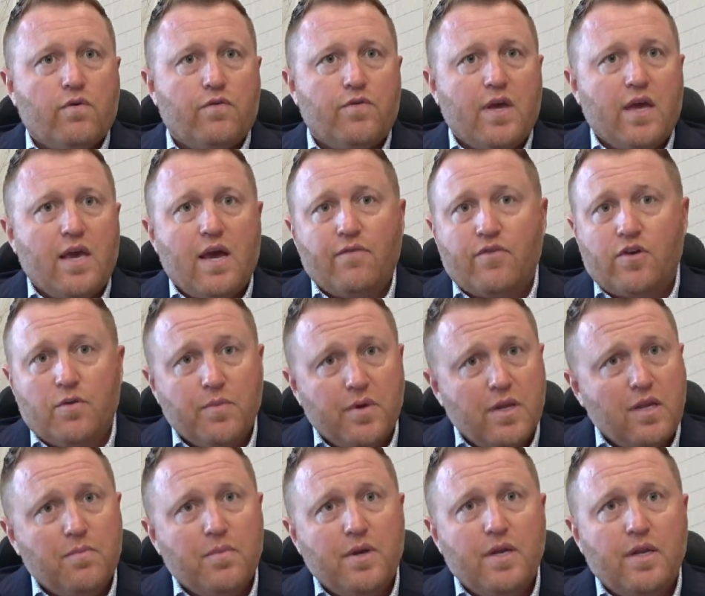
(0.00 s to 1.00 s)
If they have
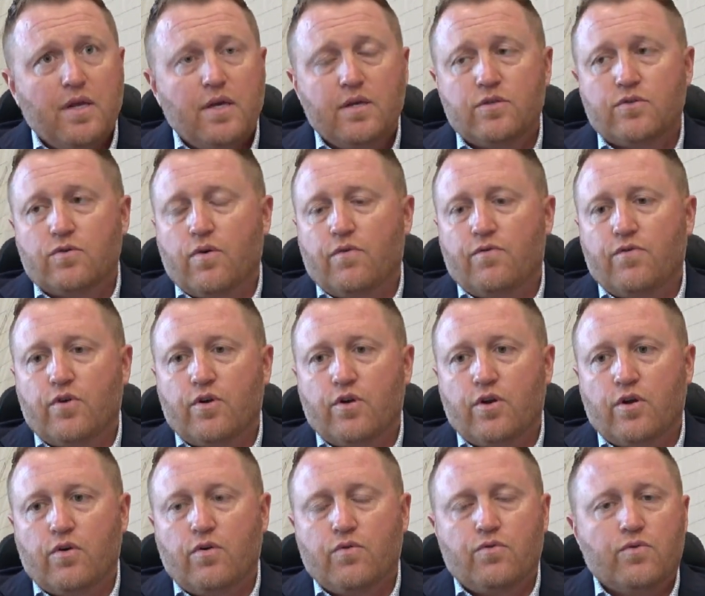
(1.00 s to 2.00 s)
committee meetings, or if they're
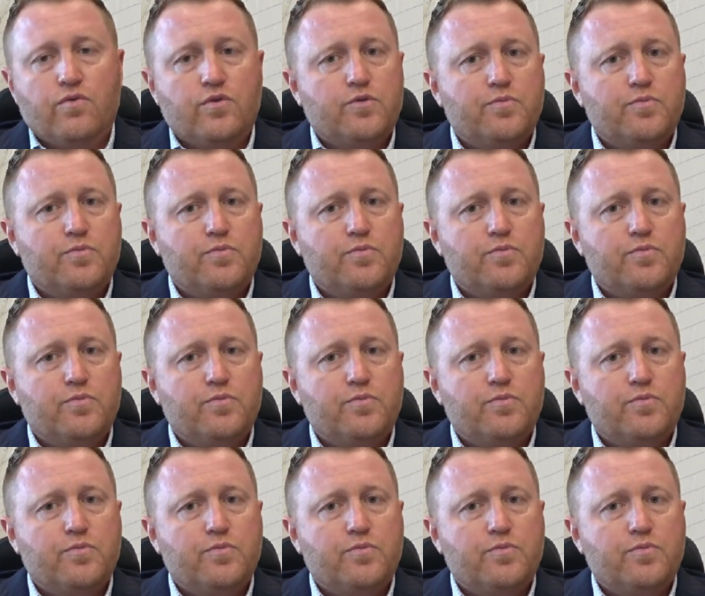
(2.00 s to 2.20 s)
going to go through